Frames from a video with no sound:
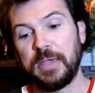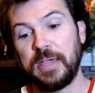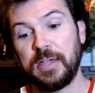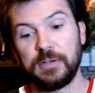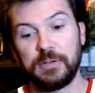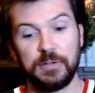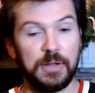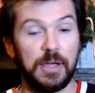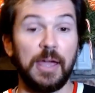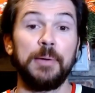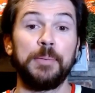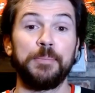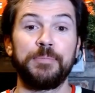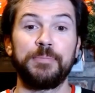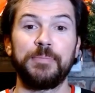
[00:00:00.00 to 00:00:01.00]
Man, dude,
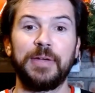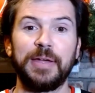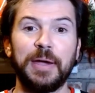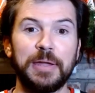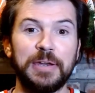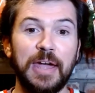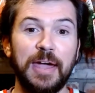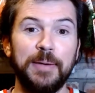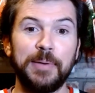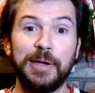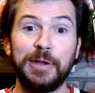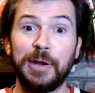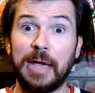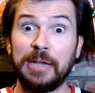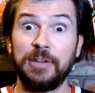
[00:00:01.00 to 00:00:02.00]
I
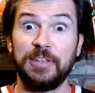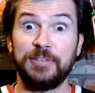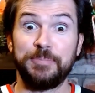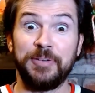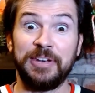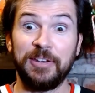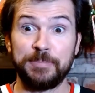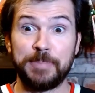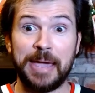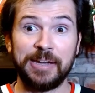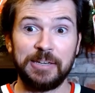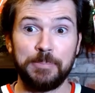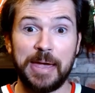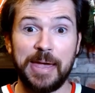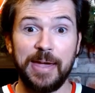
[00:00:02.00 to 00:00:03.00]
did these videos
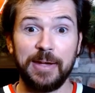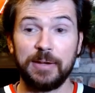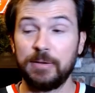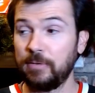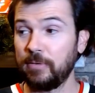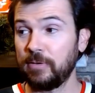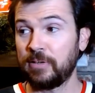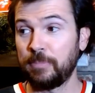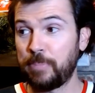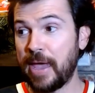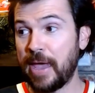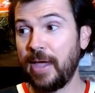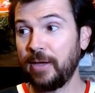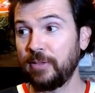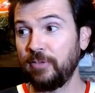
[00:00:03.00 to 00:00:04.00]
back to back.
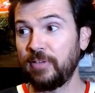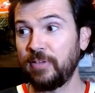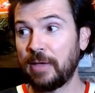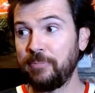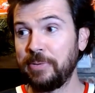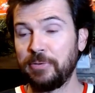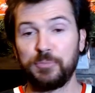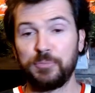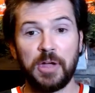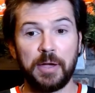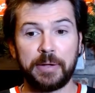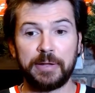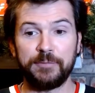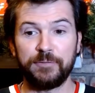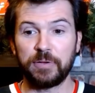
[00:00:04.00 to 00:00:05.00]
I've been
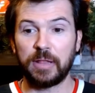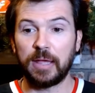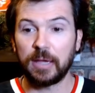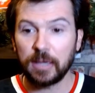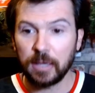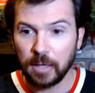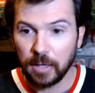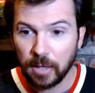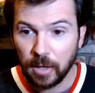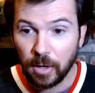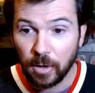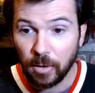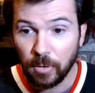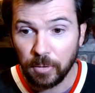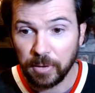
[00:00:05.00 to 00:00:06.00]
talking for like,
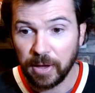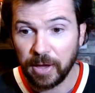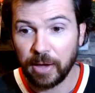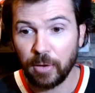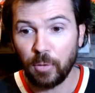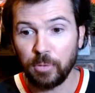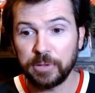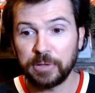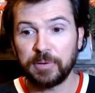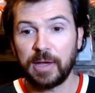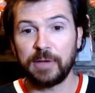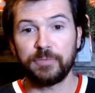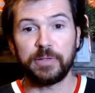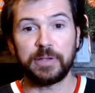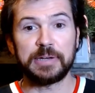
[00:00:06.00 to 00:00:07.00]
oh yeah, holy
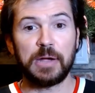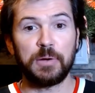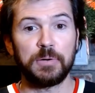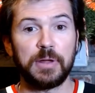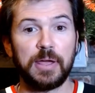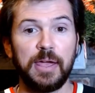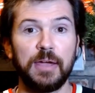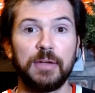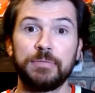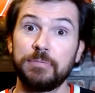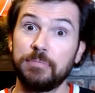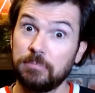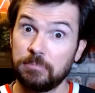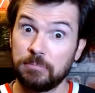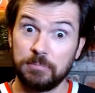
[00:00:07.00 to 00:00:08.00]
crap, for like an hour and a half.
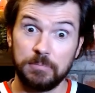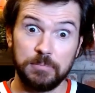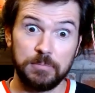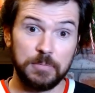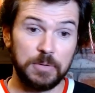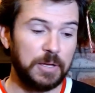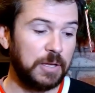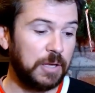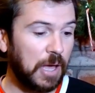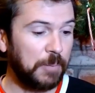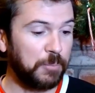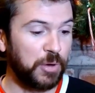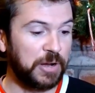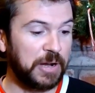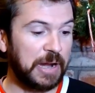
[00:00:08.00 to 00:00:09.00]

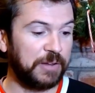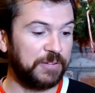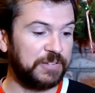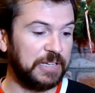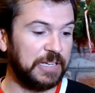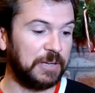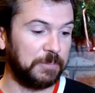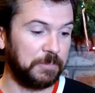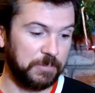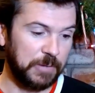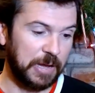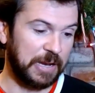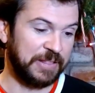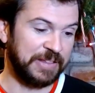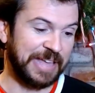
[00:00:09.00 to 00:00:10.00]
I'm running out of steam.
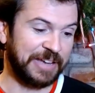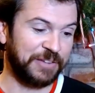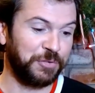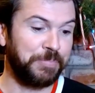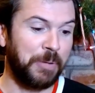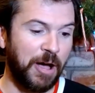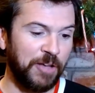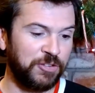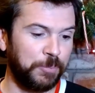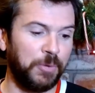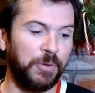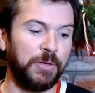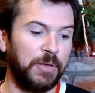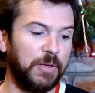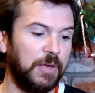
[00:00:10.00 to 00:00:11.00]
I didn't think that was
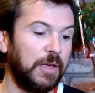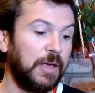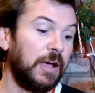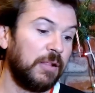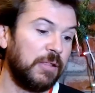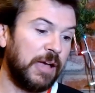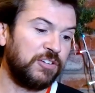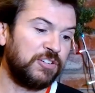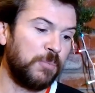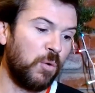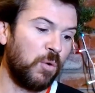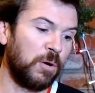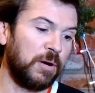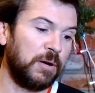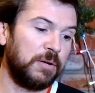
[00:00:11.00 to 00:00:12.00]
possible. Elijah
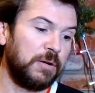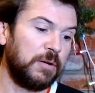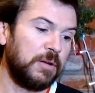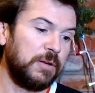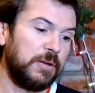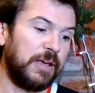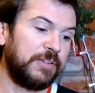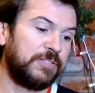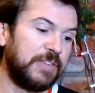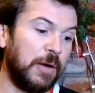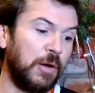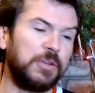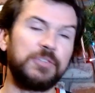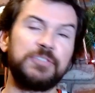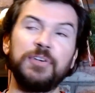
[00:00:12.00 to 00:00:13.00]
Moore next
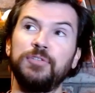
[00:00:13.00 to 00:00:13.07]
up.